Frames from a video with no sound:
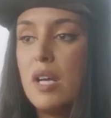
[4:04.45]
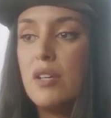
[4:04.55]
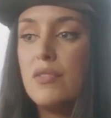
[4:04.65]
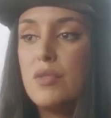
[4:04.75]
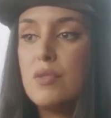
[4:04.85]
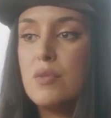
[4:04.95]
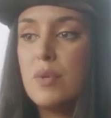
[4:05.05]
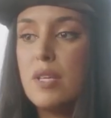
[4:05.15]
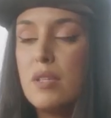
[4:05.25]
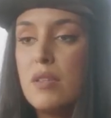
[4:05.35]
interviews
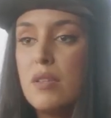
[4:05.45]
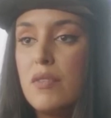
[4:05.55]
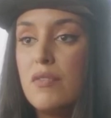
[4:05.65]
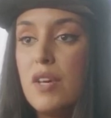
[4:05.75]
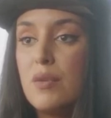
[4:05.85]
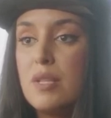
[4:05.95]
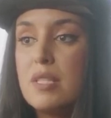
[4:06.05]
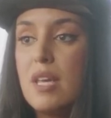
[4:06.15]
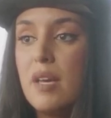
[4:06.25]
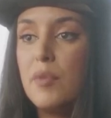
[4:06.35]
with
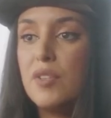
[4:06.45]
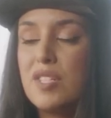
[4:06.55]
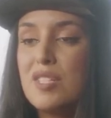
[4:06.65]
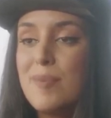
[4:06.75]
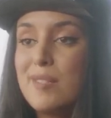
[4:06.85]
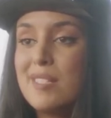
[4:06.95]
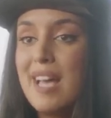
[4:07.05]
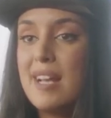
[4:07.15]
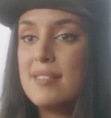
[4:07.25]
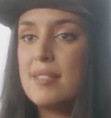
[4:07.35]
veterans and military spouses,
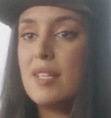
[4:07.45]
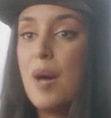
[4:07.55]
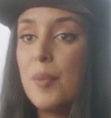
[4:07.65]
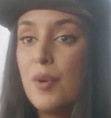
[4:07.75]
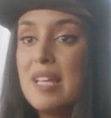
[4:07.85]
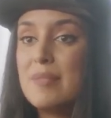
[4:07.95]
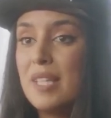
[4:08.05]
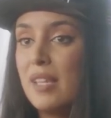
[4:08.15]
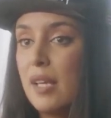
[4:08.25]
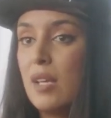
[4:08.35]
access to capital has
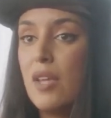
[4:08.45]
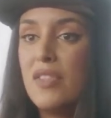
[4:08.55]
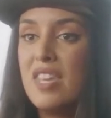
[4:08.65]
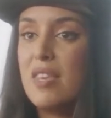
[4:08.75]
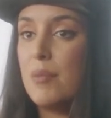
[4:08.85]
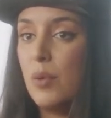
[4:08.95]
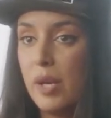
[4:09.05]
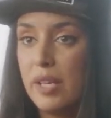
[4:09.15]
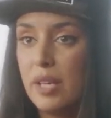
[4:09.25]
been the number one